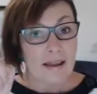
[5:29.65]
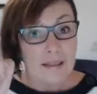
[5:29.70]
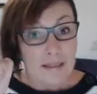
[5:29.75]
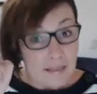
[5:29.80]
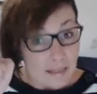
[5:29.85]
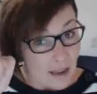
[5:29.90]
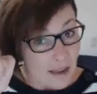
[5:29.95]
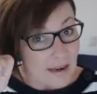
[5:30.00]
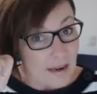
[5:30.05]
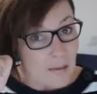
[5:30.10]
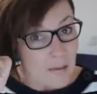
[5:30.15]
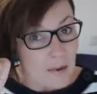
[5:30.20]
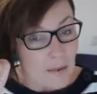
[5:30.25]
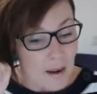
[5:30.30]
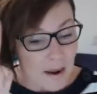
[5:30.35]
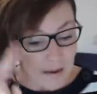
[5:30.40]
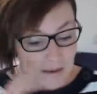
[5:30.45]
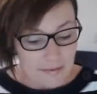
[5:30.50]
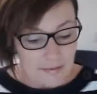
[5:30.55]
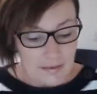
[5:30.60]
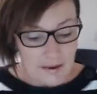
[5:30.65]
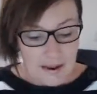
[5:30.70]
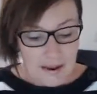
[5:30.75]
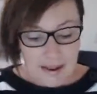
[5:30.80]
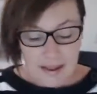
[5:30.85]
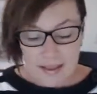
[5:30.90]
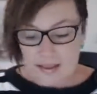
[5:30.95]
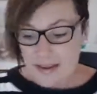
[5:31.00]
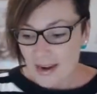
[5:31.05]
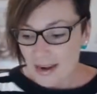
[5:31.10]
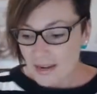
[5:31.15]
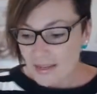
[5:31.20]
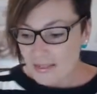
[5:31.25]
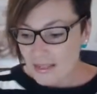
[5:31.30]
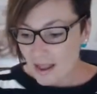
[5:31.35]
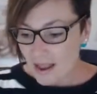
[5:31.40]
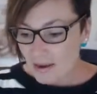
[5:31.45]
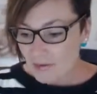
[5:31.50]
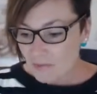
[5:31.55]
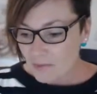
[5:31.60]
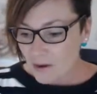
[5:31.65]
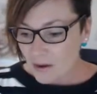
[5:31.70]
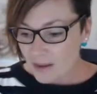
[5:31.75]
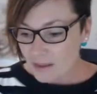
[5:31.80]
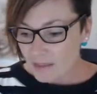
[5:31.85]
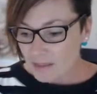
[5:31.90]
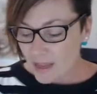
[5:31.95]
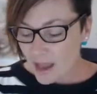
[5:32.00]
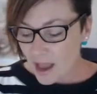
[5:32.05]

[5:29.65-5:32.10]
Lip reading: Sign number 1. The next sign was